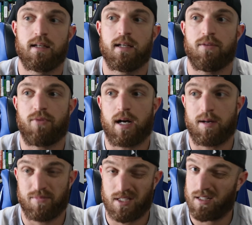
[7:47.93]

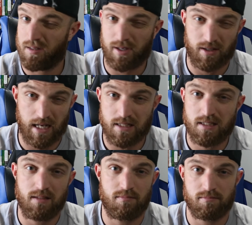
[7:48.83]
I'm sitting at about
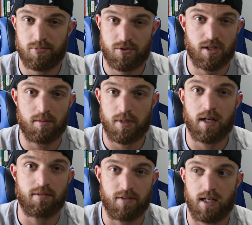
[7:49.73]
19%
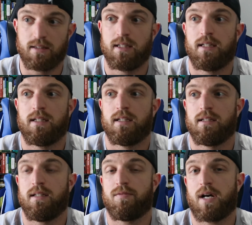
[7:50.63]
body fat.
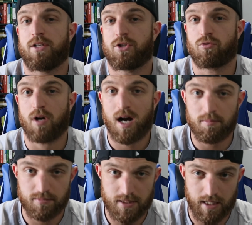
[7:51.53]
If I
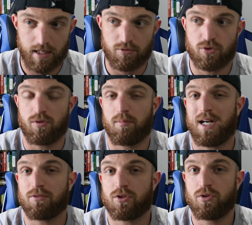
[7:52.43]
drop down to
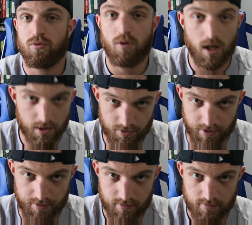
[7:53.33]
about
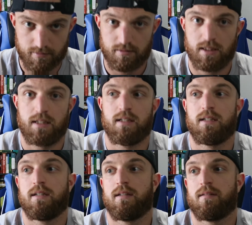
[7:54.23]
200,
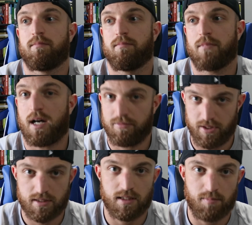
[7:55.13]

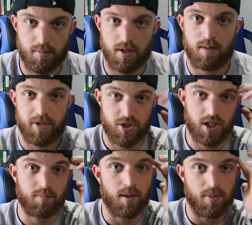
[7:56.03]
obviously I'm going to
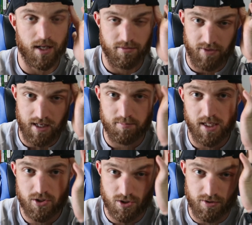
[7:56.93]
check my body fat and
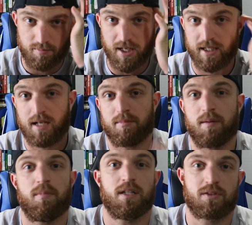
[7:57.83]
make sure that I kept
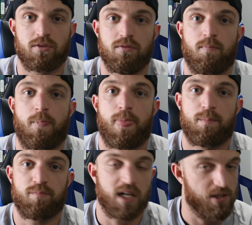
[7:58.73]
my muscle,
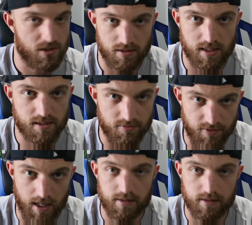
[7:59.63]
but I just lost the fat.